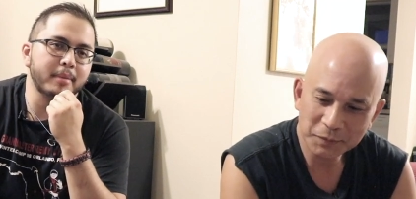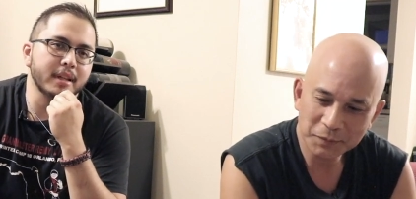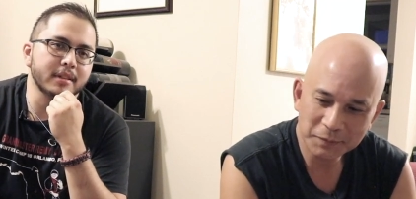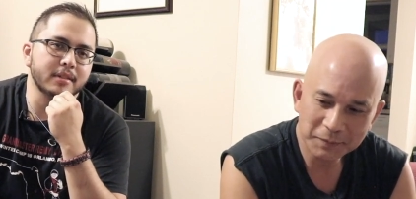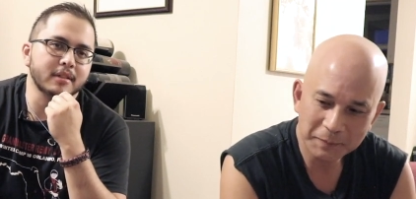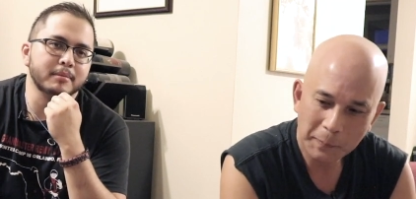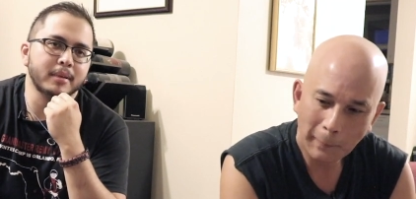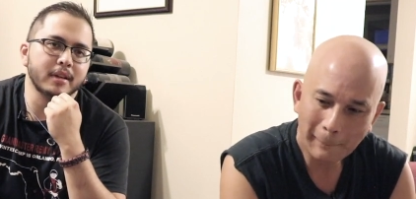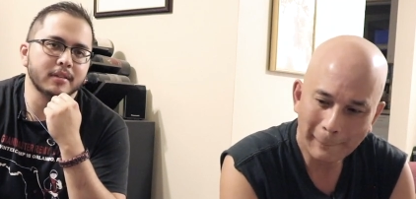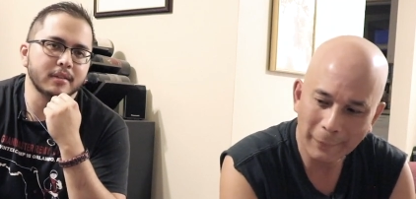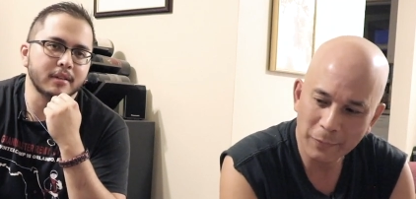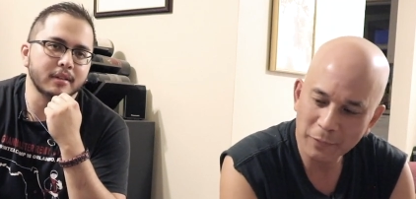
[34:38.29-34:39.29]
Speaker 1: Bailey said it
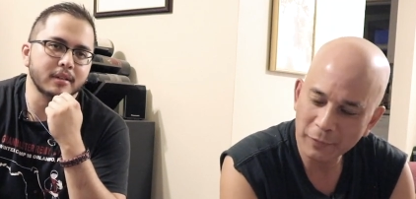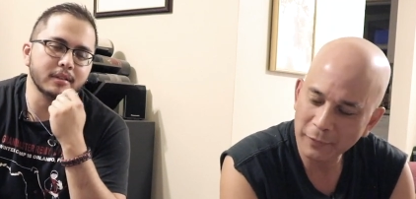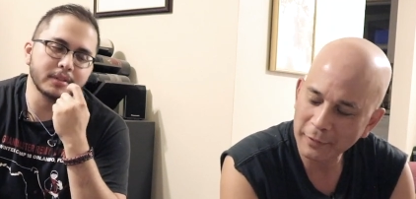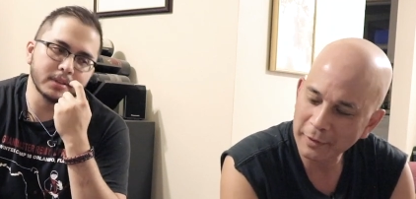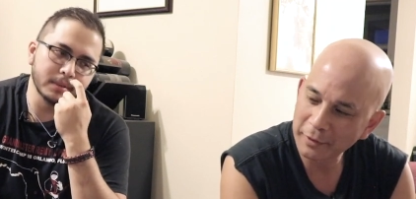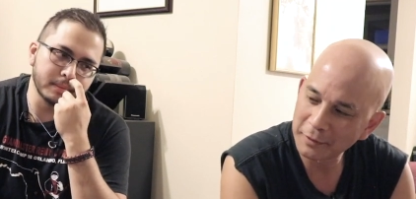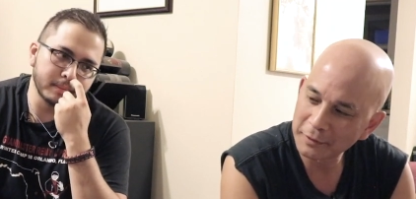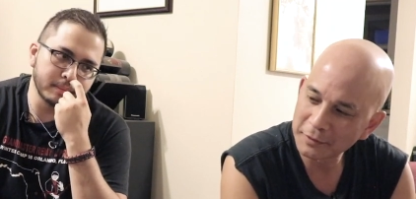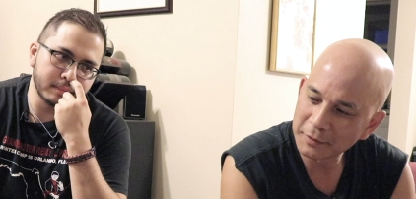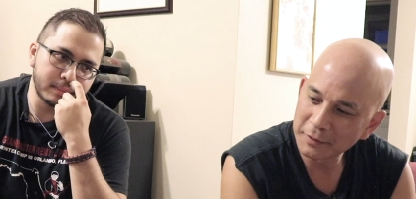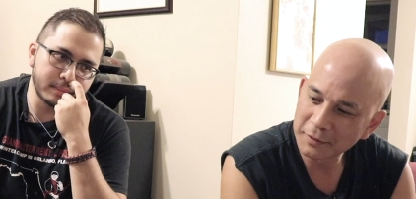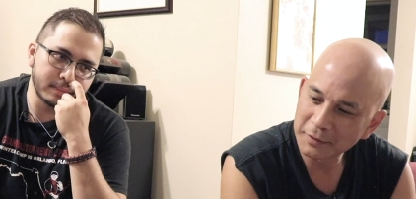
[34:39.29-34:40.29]
best in an interview
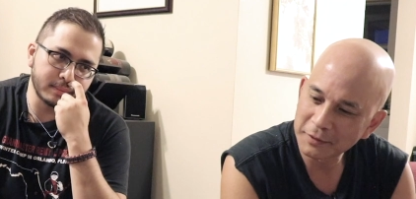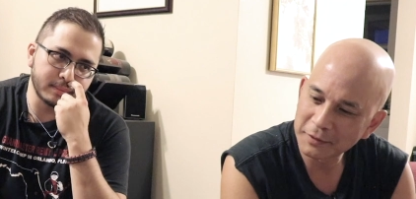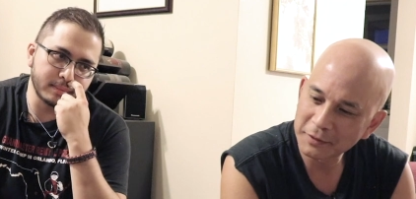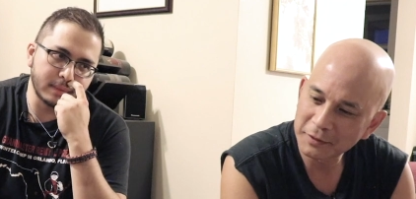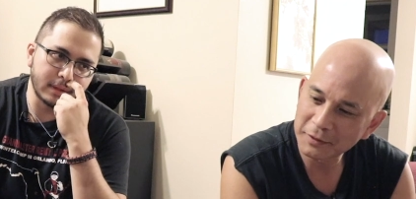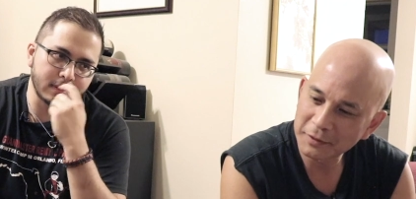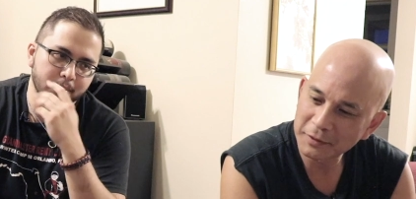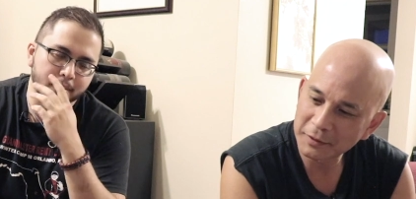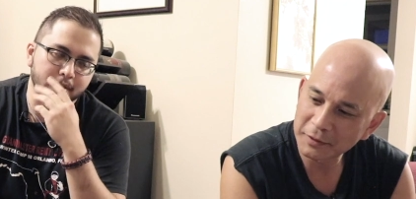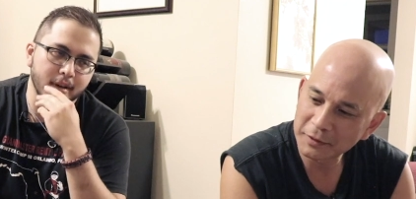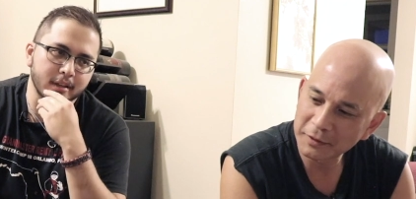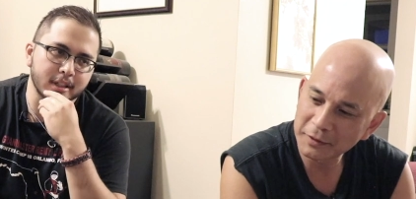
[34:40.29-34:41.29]
that someone was
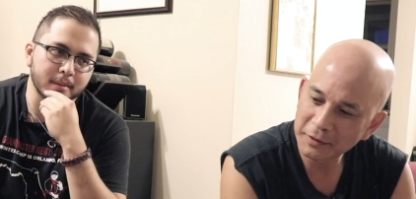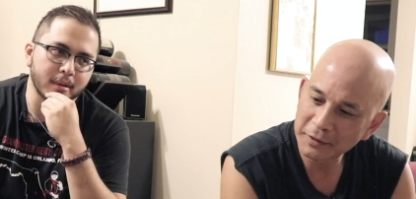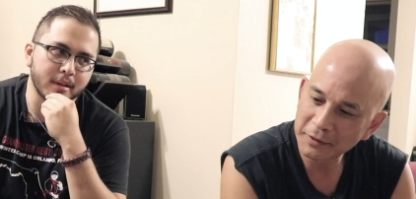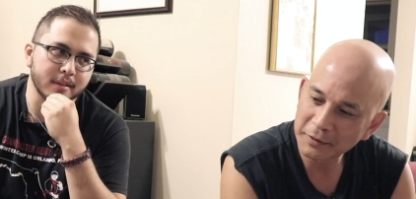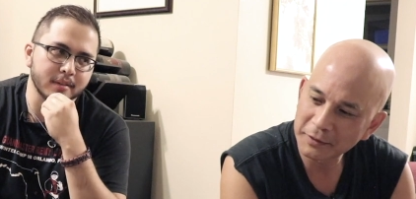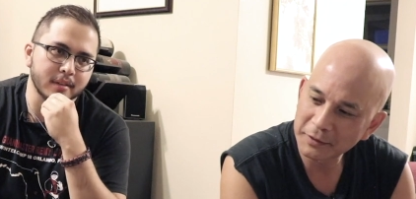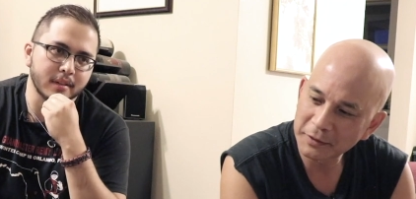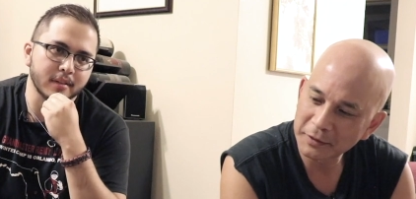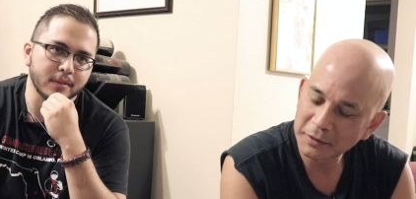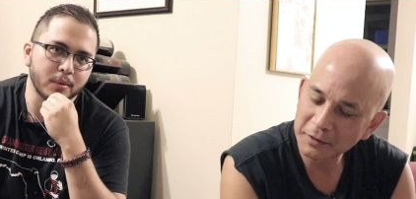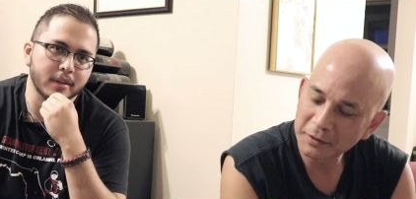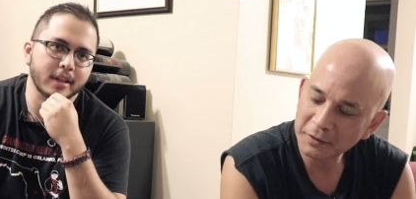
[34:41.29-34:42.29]
talking about us is if
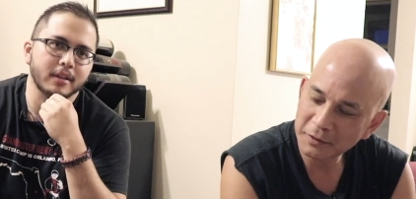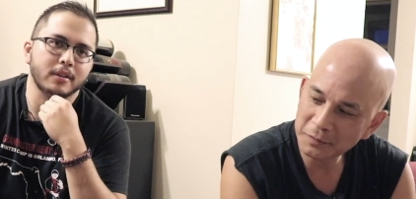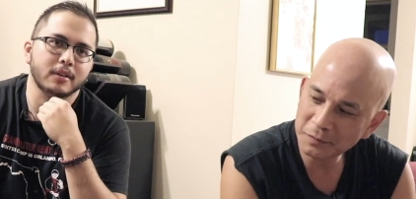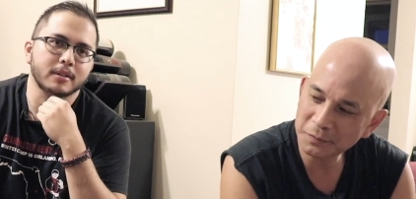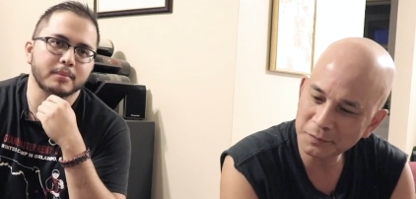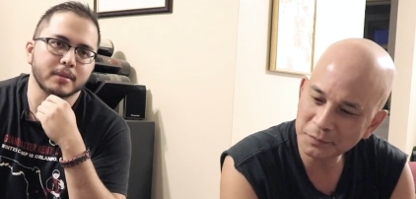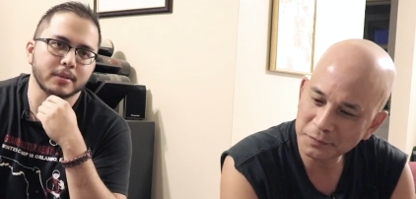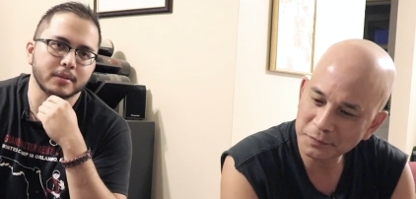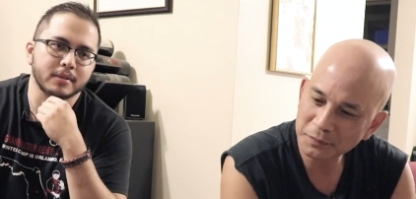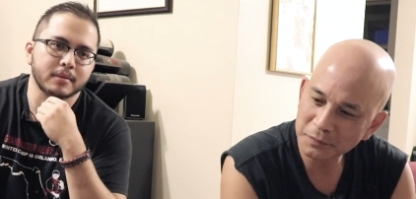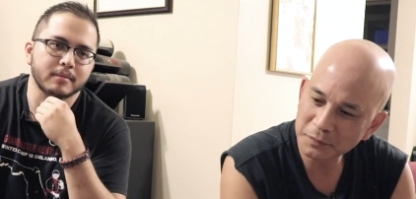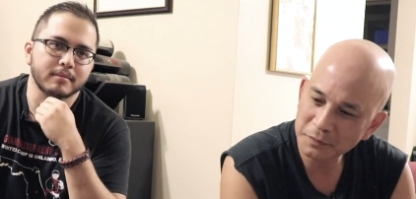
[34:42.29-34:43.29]
you want to get a hold of
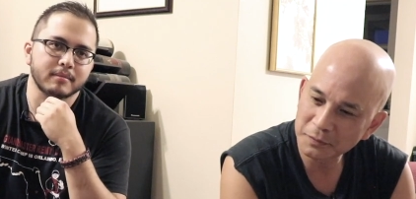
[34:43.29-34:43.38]
Bruce,